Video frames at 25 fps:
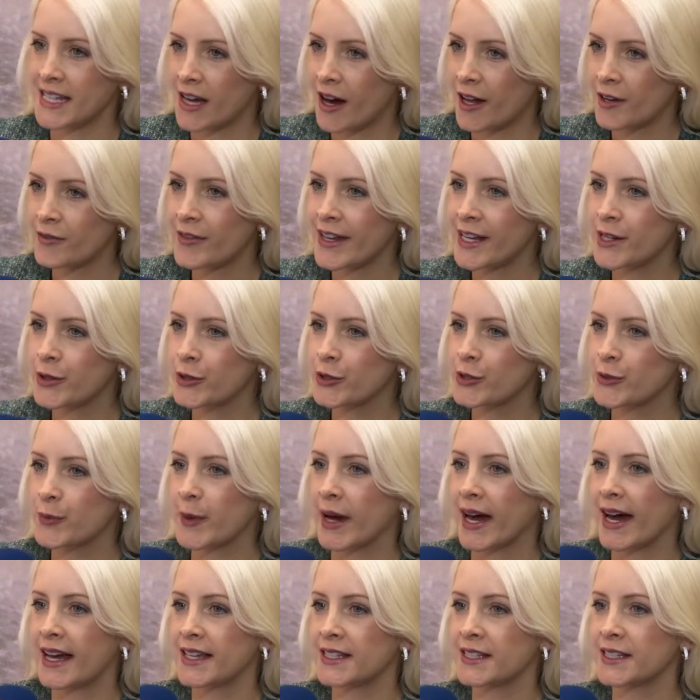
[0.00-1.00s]
What areas are
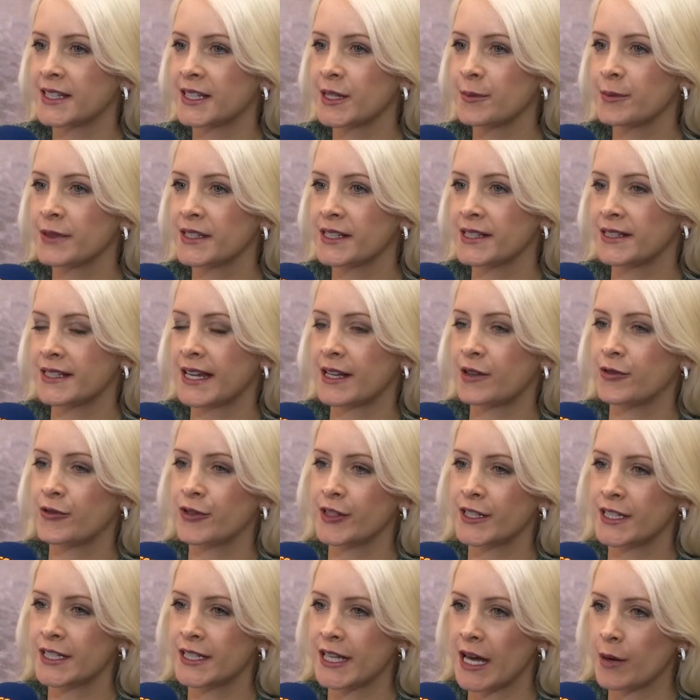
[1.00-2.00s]
Thermoplus
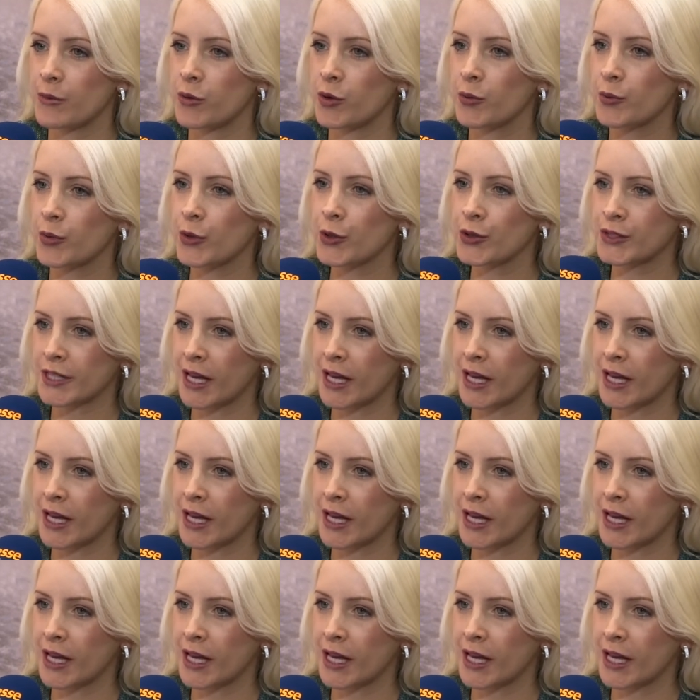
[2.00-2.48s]
devices